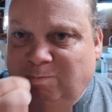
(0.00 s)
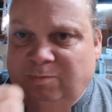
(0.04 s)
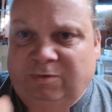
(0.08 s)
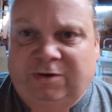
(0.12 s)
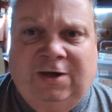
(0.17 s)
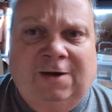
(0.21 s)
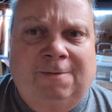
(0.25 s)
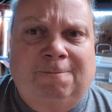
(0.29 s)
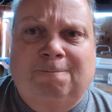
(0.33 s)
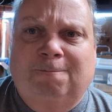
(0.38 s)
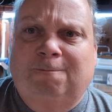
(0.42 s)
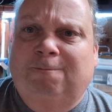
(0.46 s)

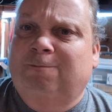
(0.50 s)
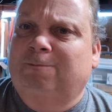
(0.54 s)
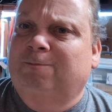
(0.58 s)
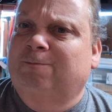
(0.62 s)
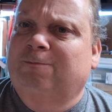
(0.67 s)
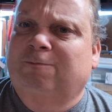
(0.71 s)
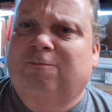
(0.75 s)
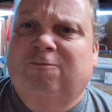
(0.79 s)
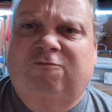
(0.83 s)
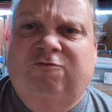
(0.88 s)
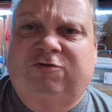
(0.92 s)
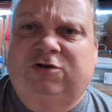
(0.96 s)
Yep,
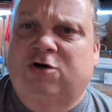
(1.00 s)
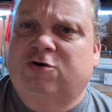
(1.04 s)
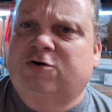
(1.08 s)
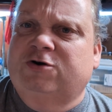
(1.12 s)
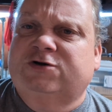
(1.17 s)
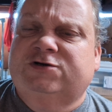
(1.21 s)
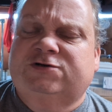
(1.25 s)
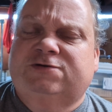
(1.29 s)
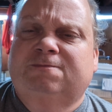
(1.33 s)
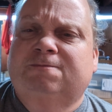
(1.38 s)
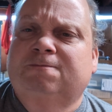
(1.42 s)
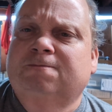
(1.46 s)

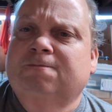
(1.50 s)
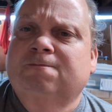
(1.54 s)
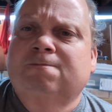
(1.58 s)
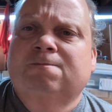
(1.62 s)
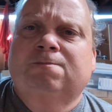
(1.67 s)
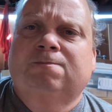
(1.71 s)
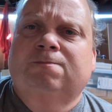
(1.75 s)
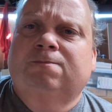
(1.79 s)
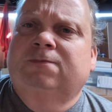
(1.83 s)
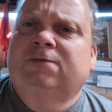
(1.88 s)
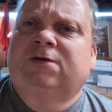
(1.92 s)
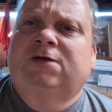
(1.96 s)
floaters.
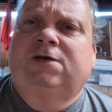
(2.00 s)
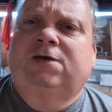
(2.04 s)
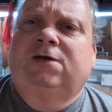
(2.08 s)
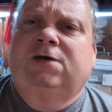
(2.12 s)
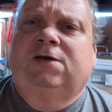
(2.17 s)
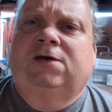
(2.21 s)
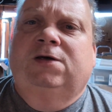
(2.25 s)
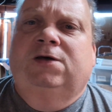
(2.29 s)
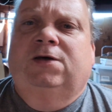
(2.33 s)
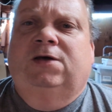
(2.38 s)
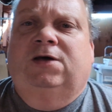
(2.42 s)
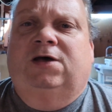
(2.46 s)

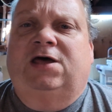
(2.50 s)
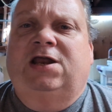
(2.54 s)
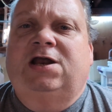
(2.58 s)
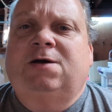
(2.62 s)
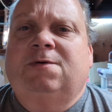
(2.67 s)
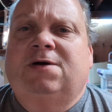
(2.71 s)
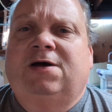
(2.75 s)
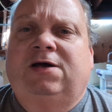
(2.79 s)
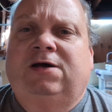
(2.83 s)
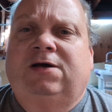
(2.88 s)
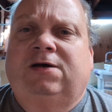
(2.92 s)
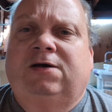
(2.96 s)

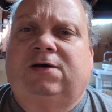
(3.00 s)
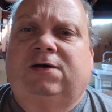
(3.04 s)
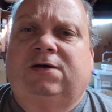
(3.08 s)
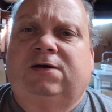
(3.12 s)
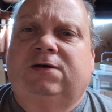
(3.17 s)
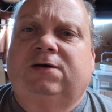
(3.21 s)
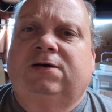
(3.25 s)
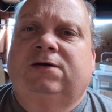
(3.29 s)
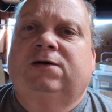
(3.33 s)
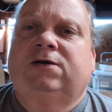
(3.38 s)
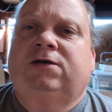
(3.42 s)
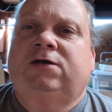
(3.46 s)
Anyway,
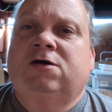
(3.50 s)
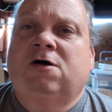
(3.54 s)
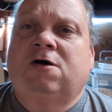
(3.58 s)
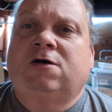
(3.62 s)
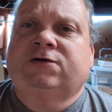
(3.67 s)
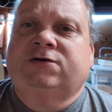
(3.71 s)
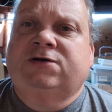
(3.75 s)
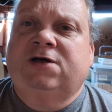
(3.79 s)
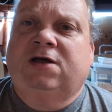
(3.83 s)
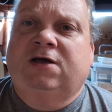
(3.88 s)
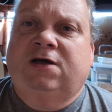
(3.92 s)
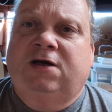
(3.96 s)
y'all
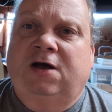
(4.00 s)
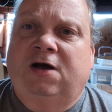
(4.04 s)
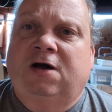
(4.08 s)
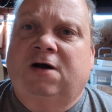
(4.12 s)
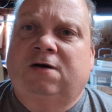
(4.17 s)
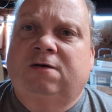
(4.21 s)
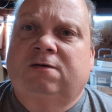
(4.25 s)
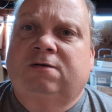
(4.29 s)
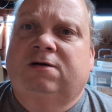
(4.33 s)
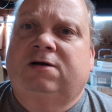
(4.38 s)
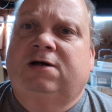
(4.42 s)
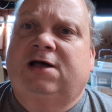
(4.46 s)
take
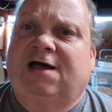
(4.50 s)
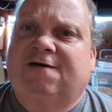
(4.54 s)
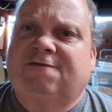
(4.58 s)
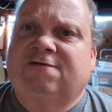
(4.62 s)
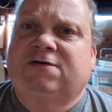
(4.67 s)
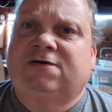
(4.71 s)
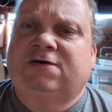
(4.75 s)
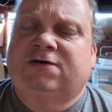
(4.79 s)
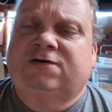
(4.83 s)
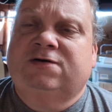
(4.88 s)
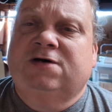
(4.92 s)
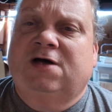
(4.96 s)
care. Have a
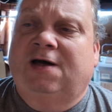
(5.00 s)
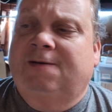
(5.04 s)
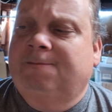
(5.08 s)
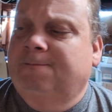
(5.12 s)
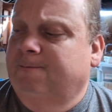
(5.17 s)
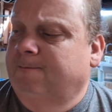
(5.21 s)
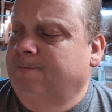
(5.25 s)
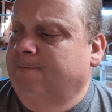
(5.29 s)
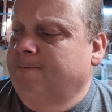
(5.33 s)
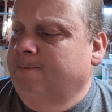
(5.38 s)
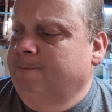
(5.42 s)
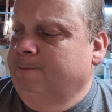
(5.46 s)
good time.
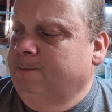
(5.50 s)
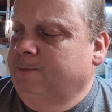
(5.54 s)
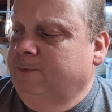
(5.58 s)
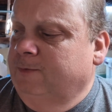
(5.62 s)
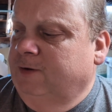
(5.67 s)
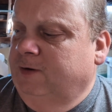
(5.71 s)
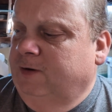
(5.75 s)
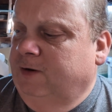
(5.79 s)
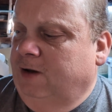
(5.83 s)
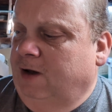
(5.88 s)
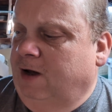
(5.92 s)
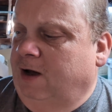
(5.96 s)

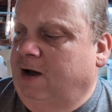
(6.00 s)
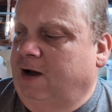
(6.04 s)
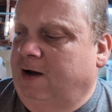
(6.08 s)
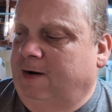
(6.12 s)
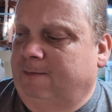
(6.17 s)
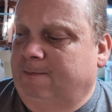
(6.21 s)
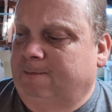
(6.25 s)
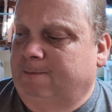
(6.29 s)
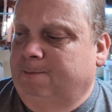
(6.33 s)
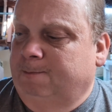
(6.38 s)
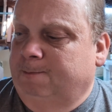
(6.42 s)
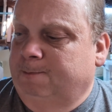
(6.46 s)

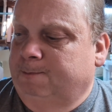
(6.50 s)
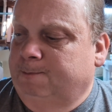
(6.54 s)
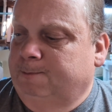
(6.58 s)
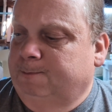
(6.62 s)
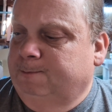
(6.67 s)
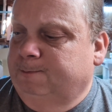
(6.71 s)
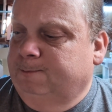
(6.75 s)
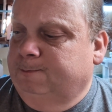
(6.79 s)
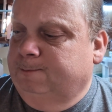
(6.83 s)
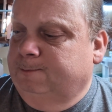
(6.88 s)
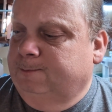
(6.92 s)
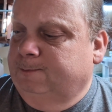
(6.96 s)
I'm
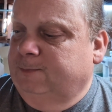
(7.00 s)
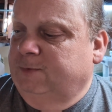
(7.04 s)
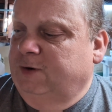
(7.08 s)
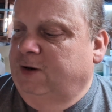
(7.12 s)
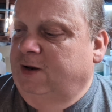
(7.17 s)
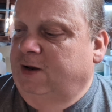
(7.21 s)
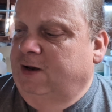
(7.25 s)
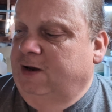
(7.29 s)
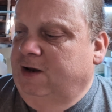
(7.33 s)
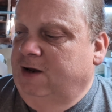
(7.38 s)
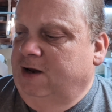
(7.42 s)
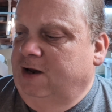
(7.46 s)

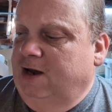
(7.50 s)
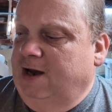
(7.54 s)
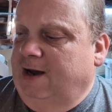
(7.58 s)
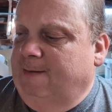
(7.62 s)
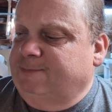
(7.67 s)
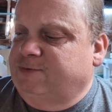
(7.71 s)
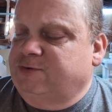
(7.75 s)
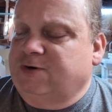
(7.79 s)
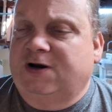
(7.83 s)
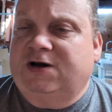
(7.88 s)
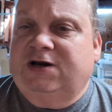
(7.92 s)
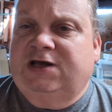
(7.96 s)

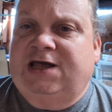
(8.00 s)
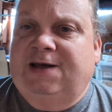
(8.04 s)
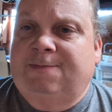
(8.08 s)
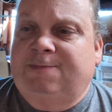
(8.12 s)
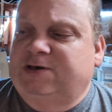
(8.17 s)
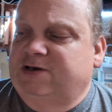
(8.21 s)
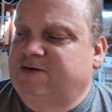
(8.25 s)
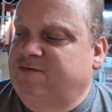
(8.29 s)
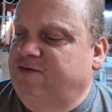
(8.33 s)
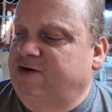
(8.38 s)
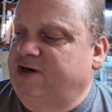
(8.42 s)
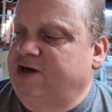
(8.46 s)
trying to keep
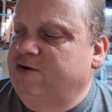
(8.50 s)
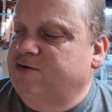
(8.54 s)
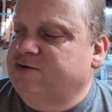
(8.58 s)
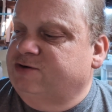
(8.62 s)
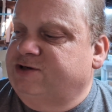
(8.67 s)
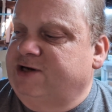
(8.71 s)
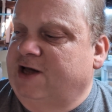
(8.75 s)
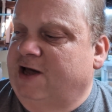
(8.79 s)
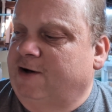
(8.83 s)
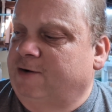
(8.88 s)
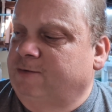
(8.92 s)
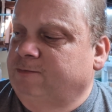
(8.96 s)
these videos
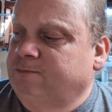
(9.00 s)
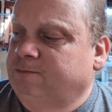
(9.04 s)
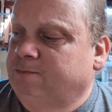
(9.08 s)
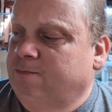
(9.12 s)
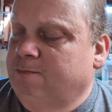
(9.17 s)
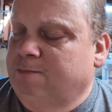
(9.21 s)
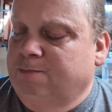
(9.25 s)
down.